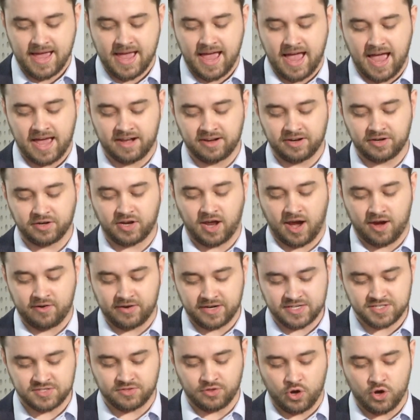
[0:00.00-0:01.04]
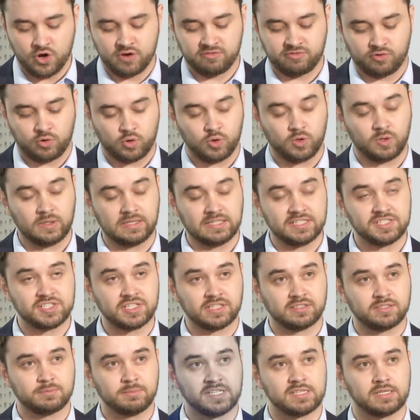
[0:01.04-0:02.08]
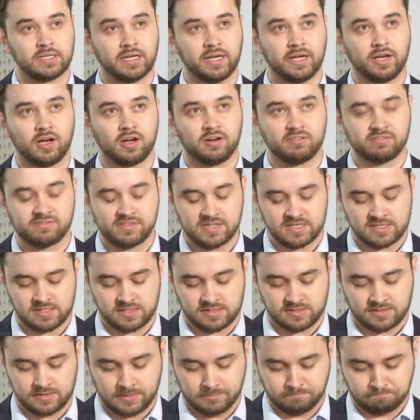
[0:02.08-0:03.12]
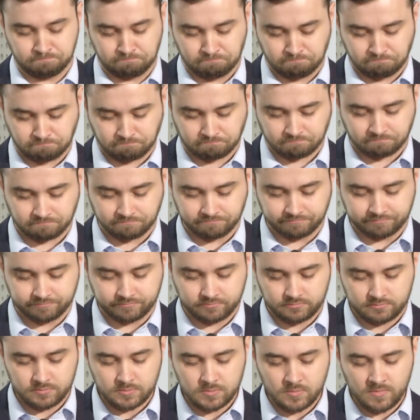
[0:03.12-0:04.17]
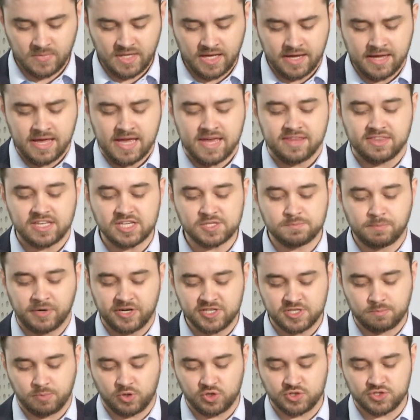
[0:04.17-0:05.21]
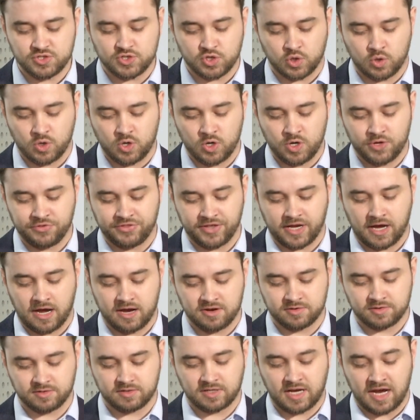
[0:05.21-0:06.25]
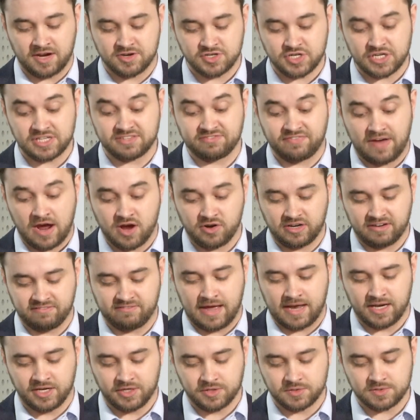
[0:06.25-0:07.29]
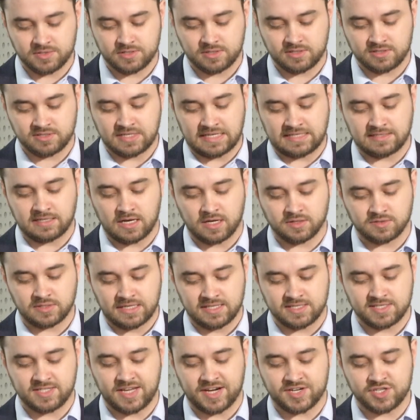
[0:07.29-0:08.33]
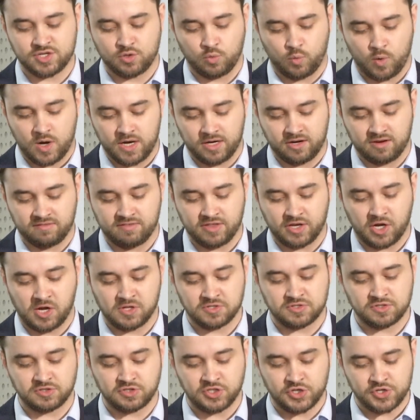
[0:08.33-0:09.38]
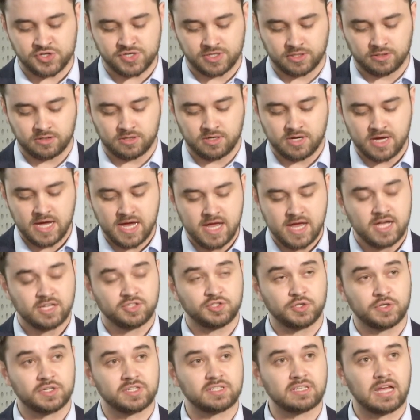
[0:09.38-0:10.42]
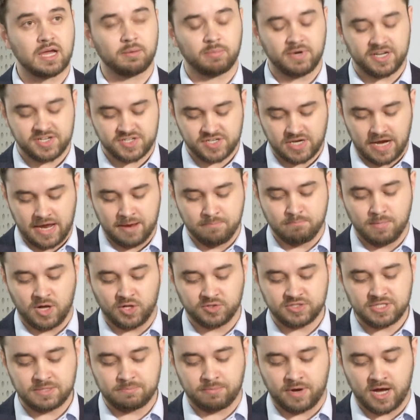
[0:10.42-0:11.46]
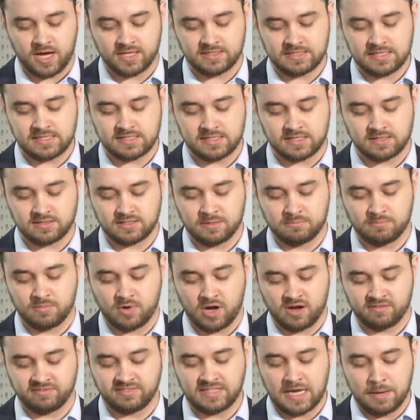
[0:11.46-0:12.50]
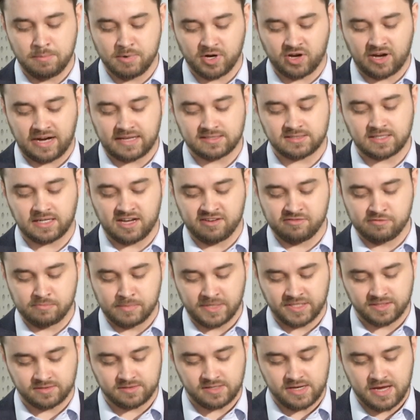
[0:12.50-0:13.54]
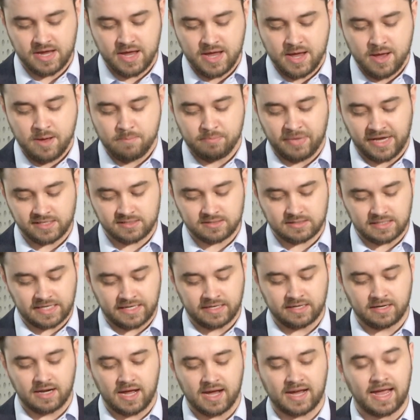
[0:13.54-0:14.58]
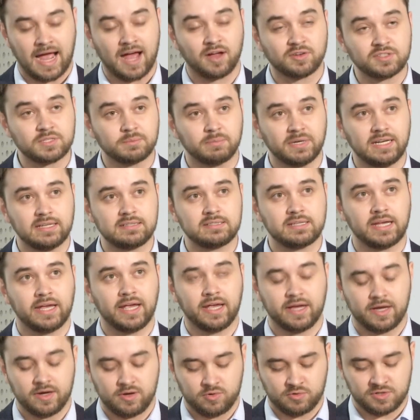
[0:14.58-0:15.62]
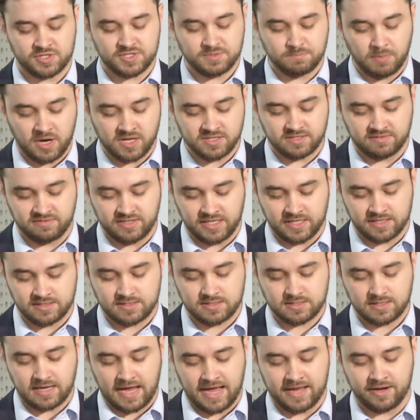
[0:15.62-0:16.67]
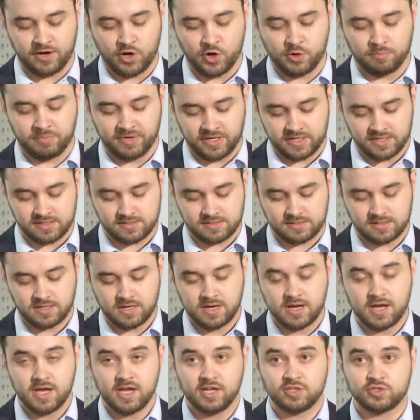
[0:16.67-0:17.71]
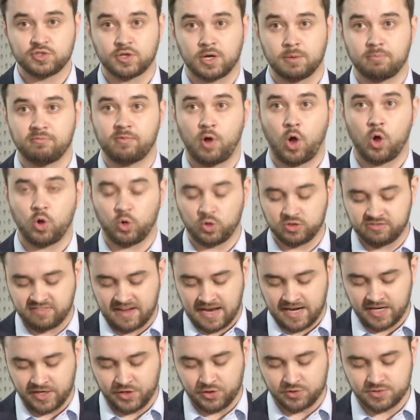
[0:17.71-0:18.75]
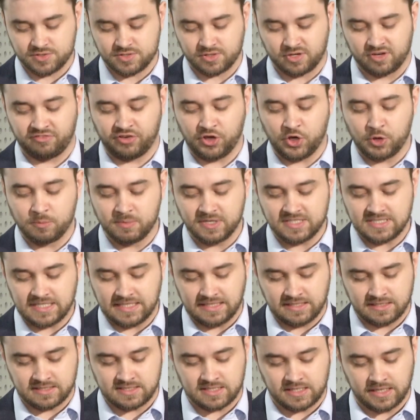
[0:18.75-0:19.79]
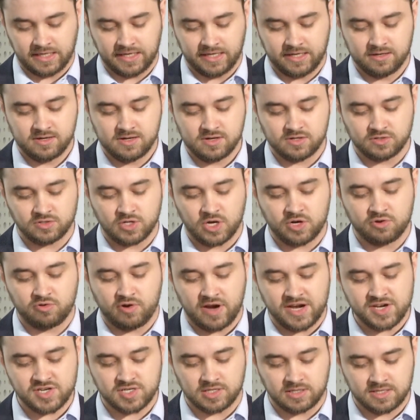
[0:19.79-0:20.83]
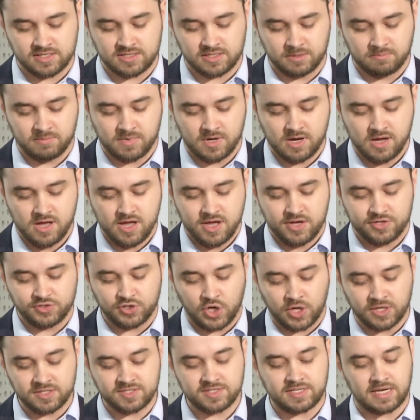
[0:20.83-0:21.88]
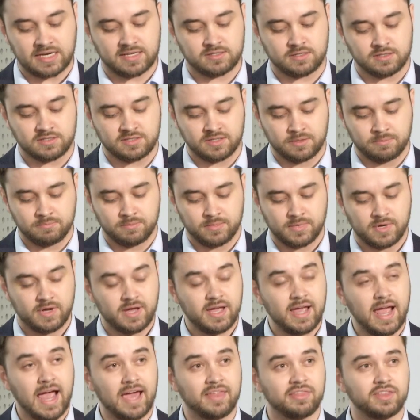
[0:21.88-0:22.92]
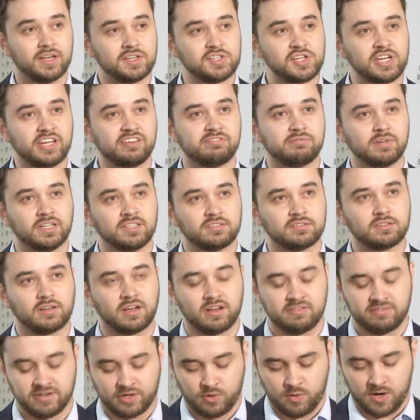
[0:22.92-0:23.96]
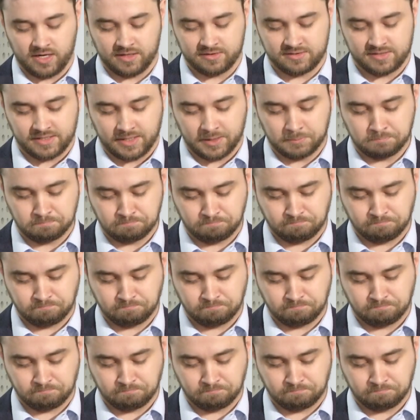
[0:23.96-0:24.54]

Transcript: and encourage the overall legitimacy of the system. These principles draw on the country's founding values set out in Section 1 of the Constitution to establish a multi-party system of democratic government based in accountability, responsiveness, and openness, to uphold values of human dignity, non-racialism, non-sexism, and the achievement of equality.